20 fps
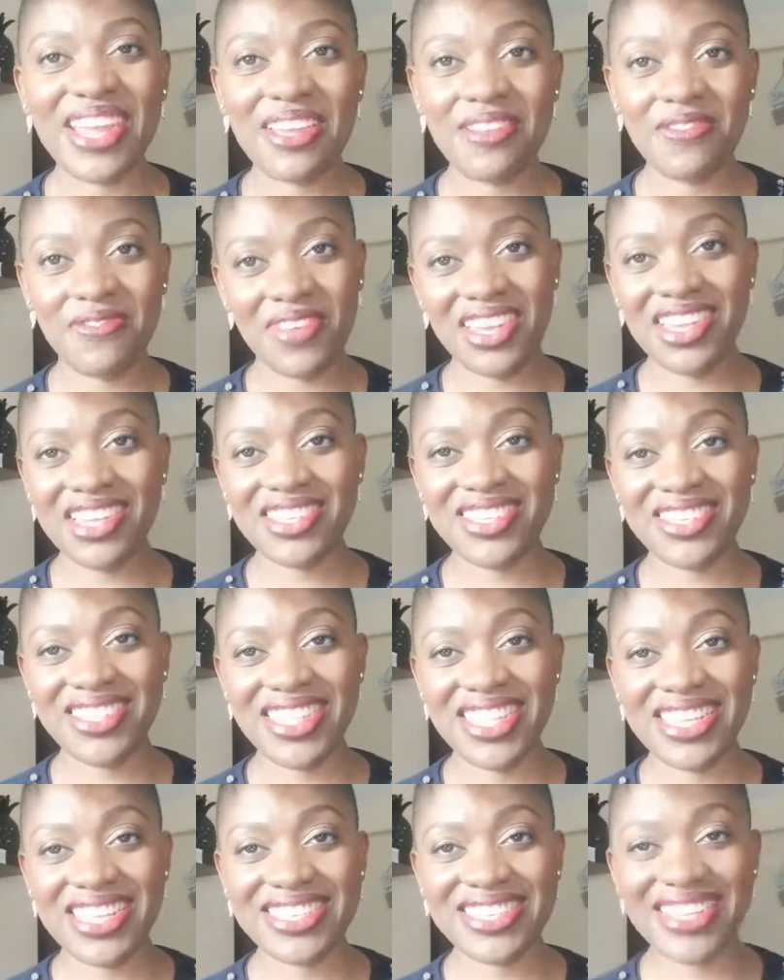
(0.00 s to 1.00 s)
I finish
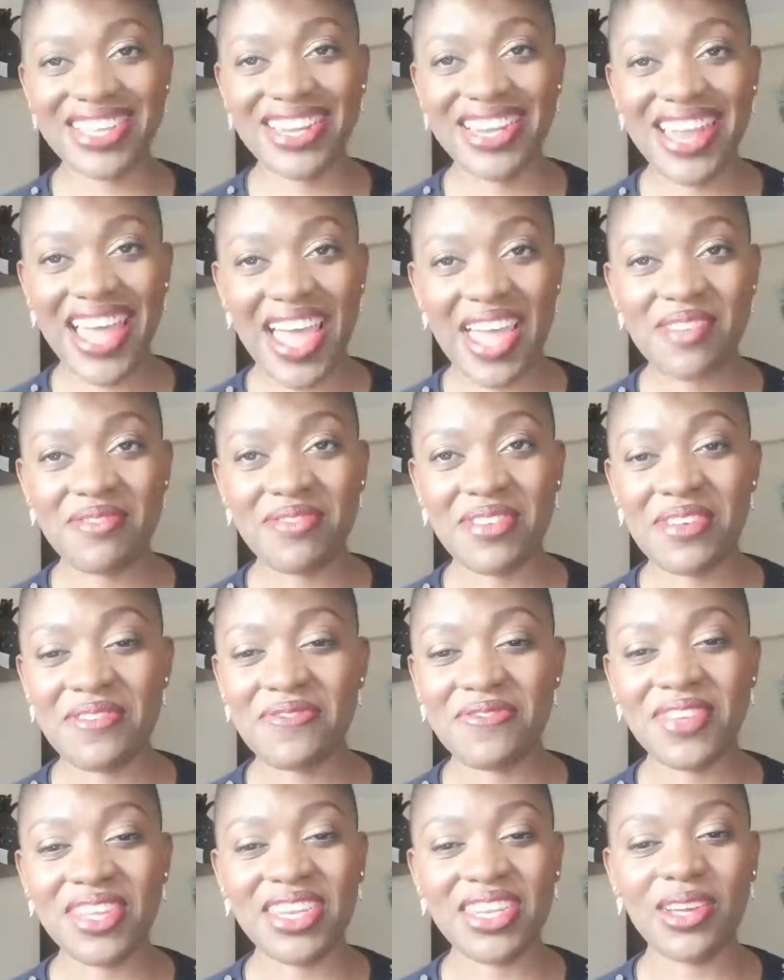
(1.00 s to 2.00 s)
this live
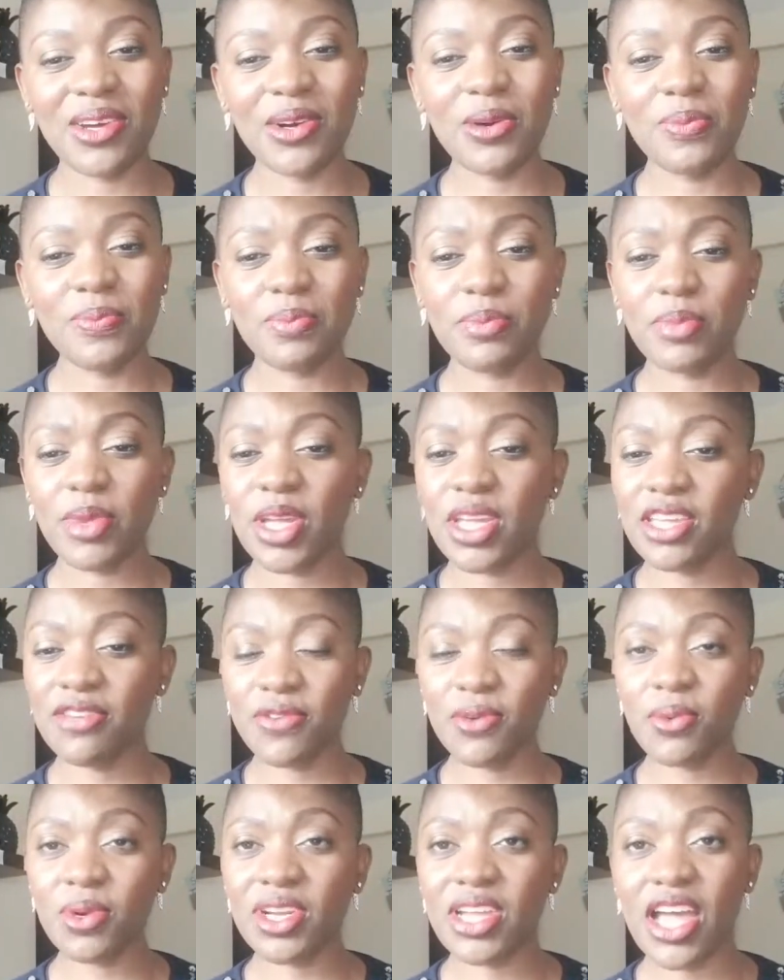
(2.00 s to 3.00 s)
video. But
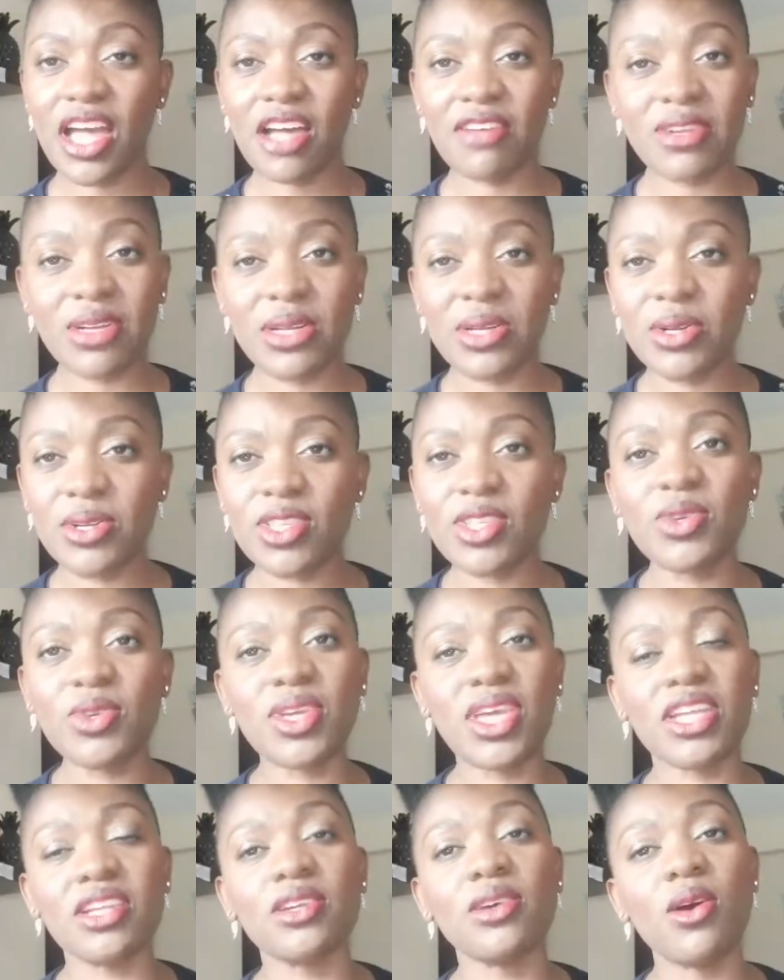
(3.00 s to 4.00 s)
if you want to have a look, you
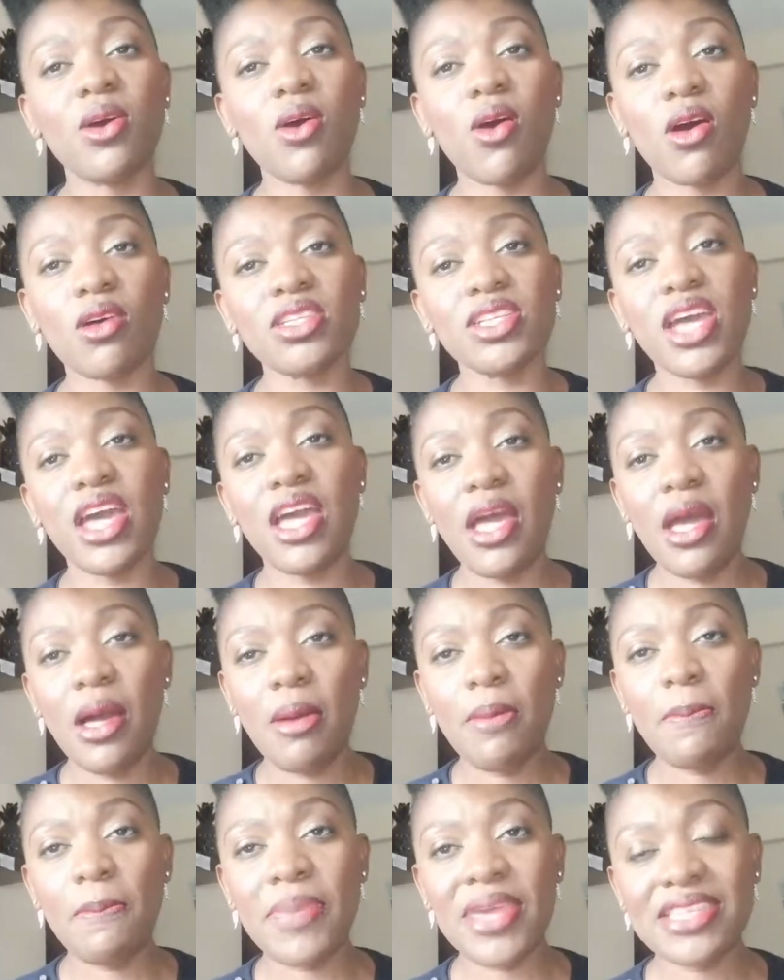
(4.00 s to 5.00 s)
can go on
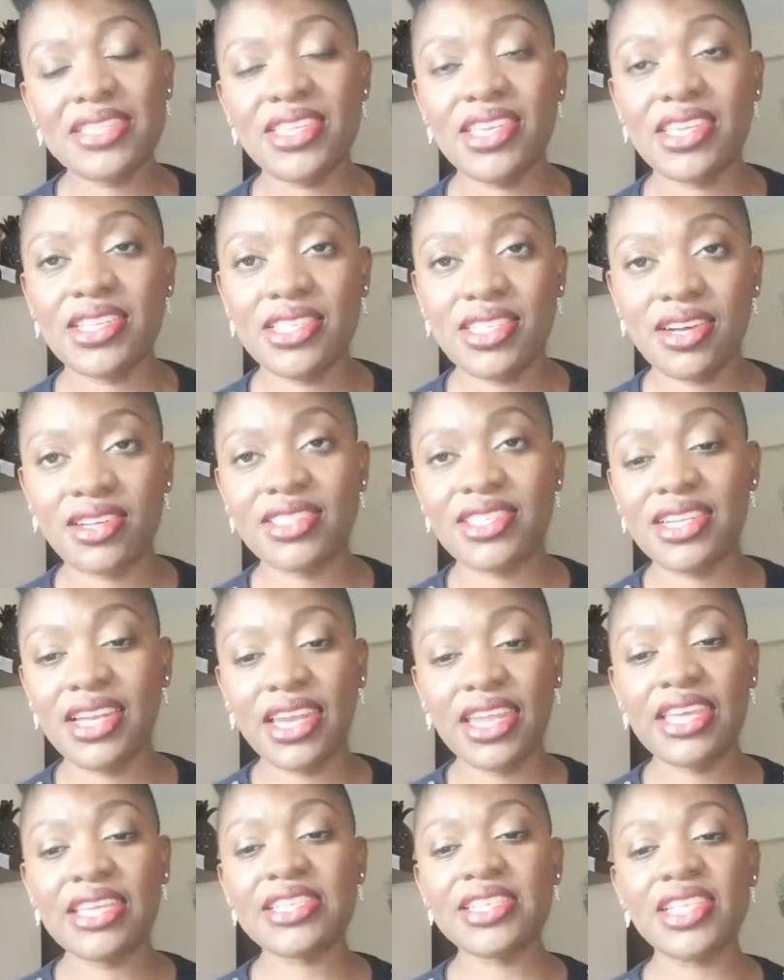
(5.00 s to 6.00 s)

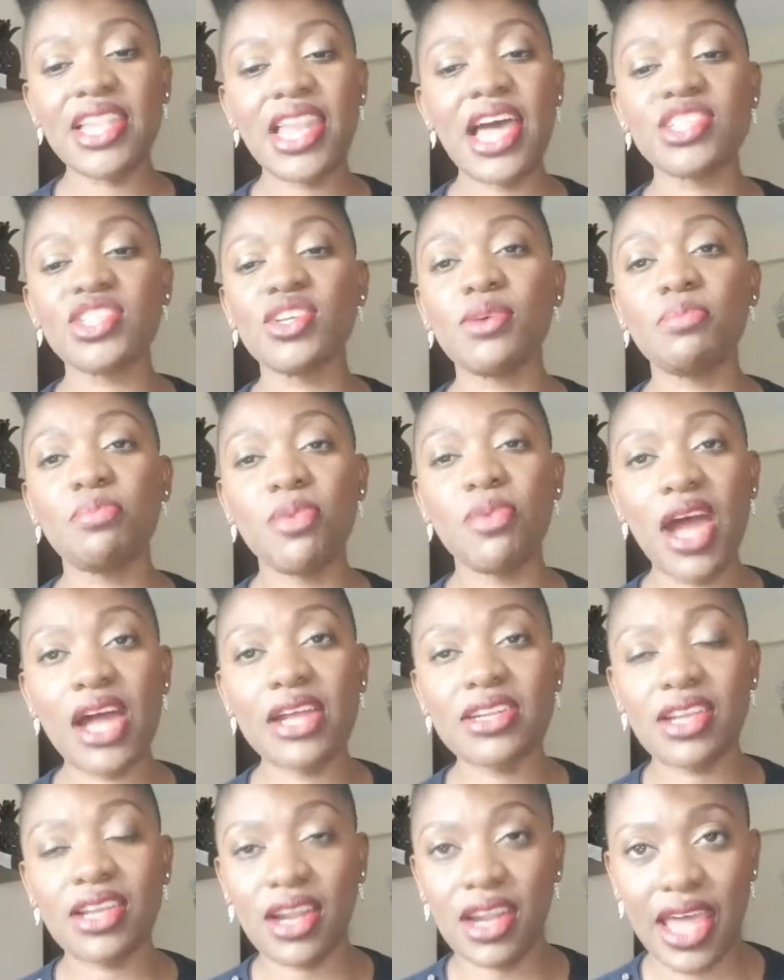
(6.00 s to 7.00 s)

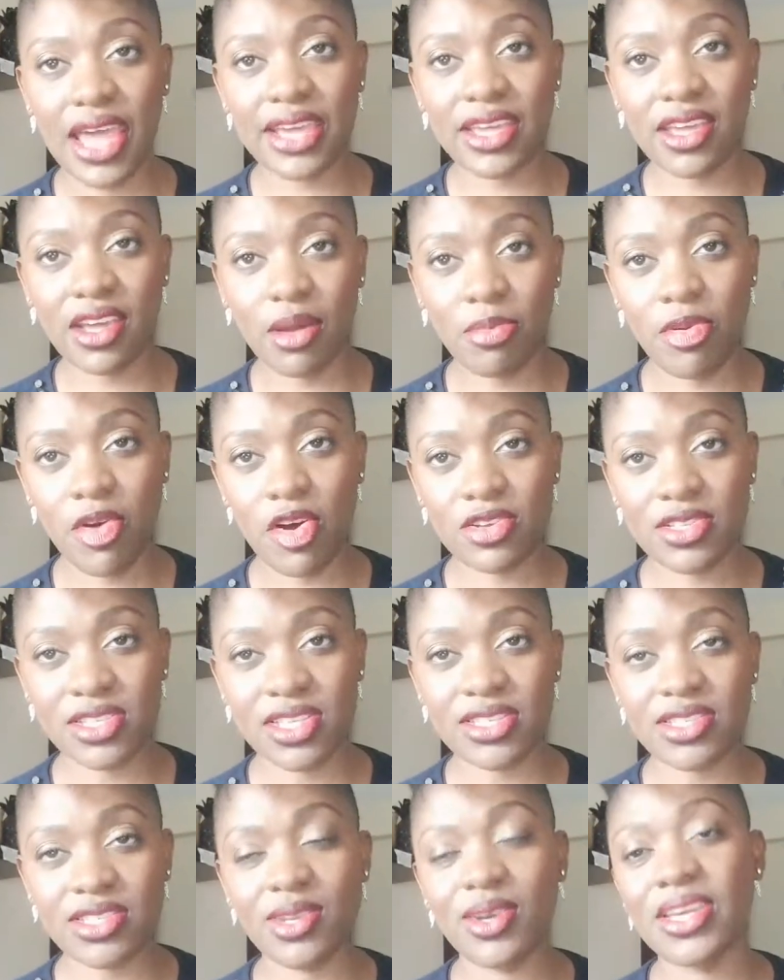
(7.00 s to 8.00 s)
bit.ly/brand like a
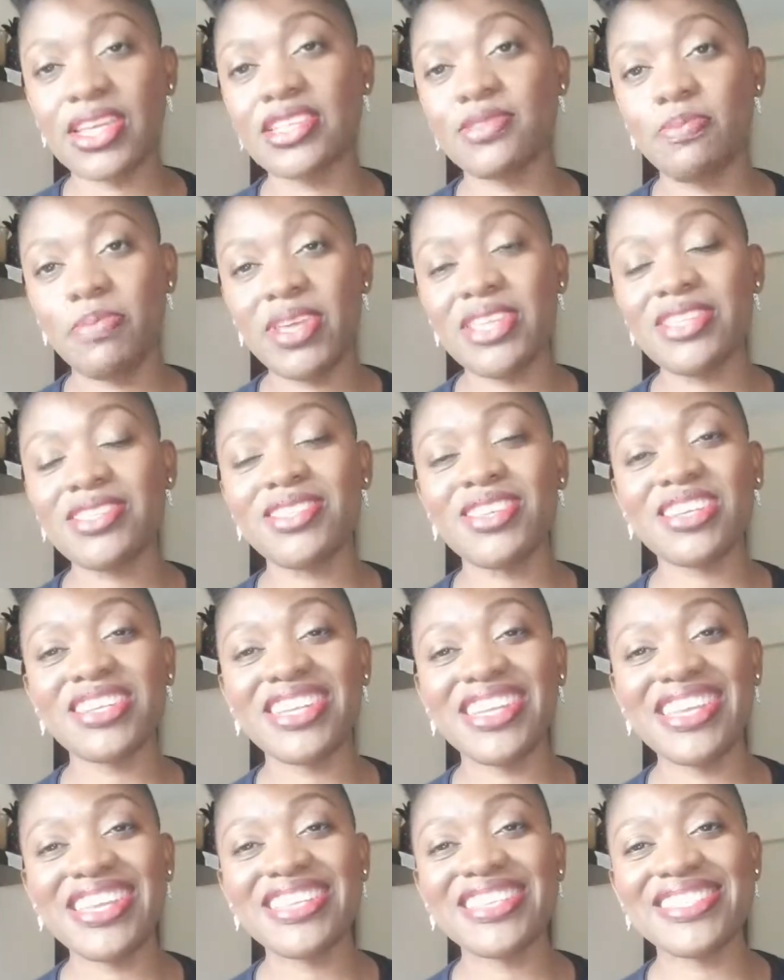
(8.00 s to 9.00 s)
boss. So it's
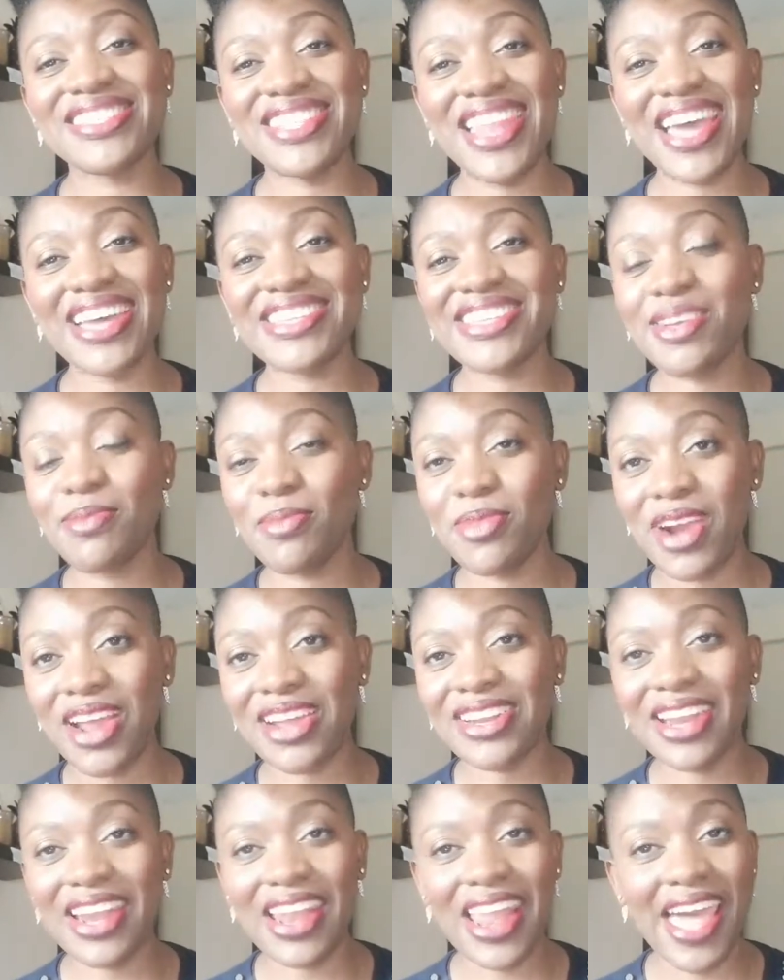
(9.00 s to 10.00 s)

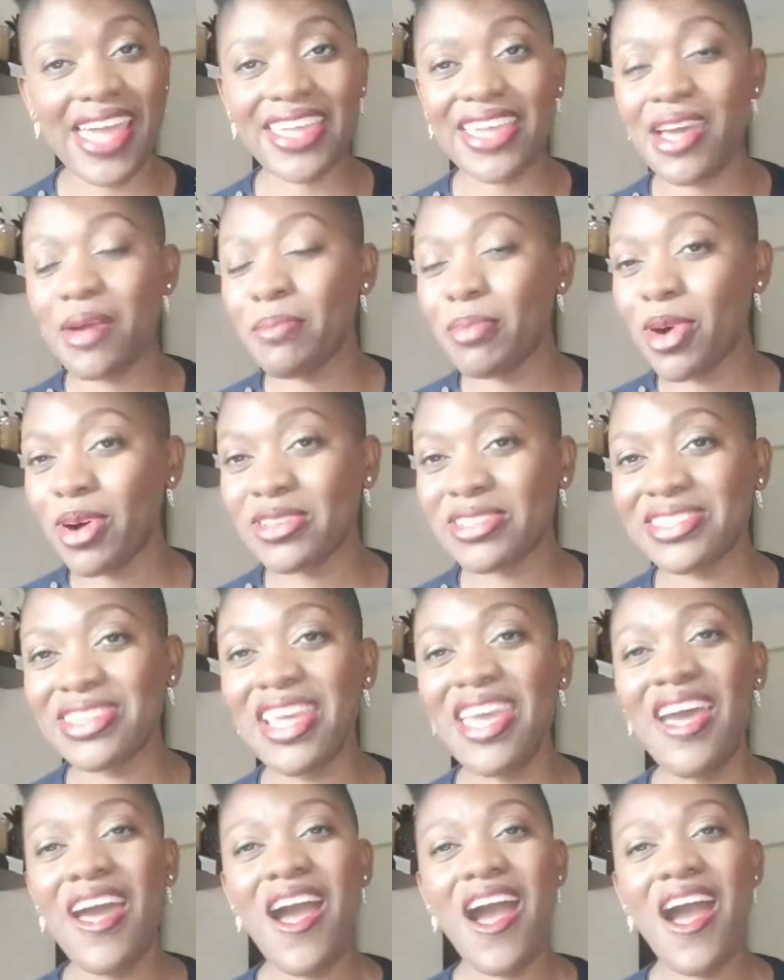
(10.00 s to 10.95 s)
bit.ly/brand like a boss.